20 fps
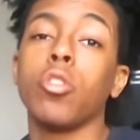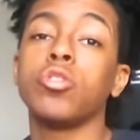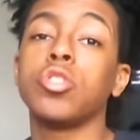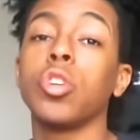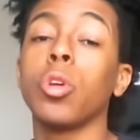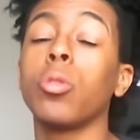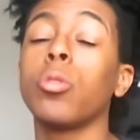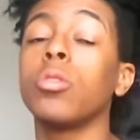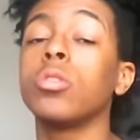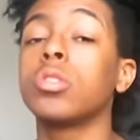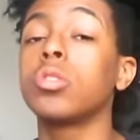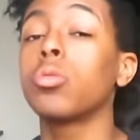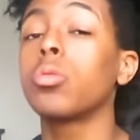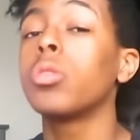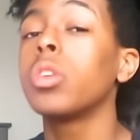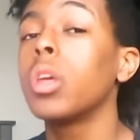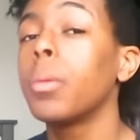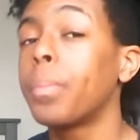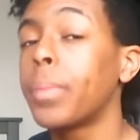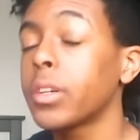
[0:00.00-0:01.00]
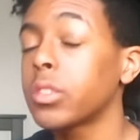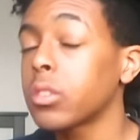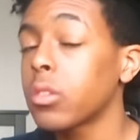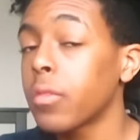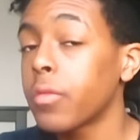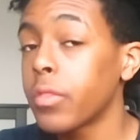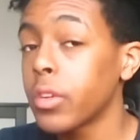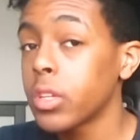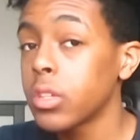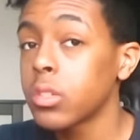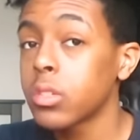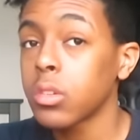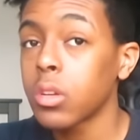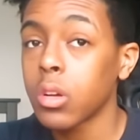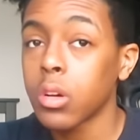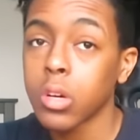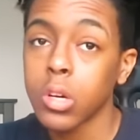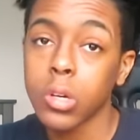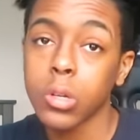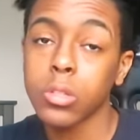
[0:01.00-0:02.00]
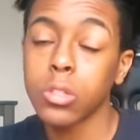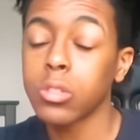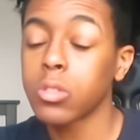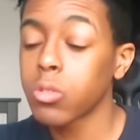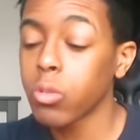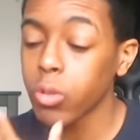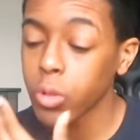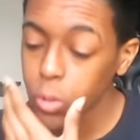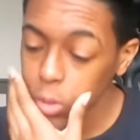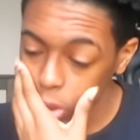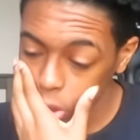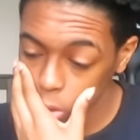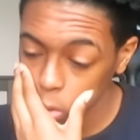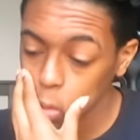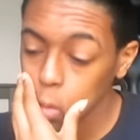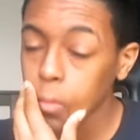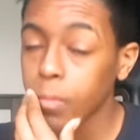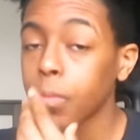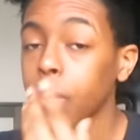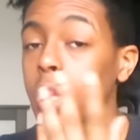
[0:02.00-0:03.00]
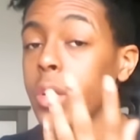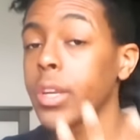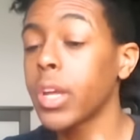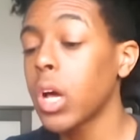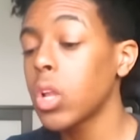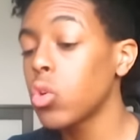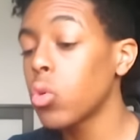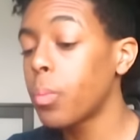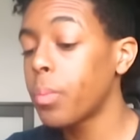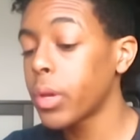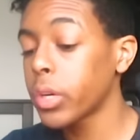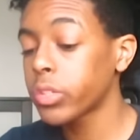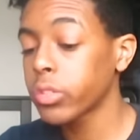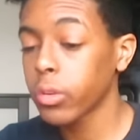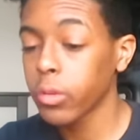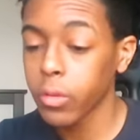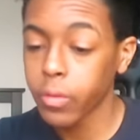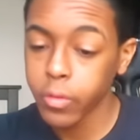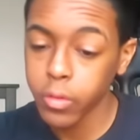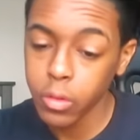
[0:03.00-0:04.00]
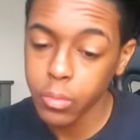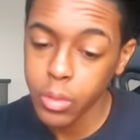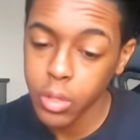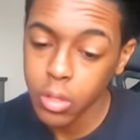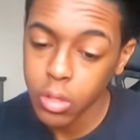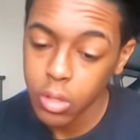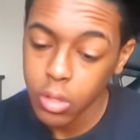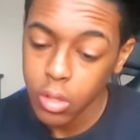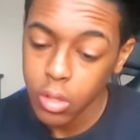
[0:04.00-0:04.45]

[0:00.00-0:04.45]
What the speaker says: So you need PixArt for this tutorial. So download PixArt, you feel me?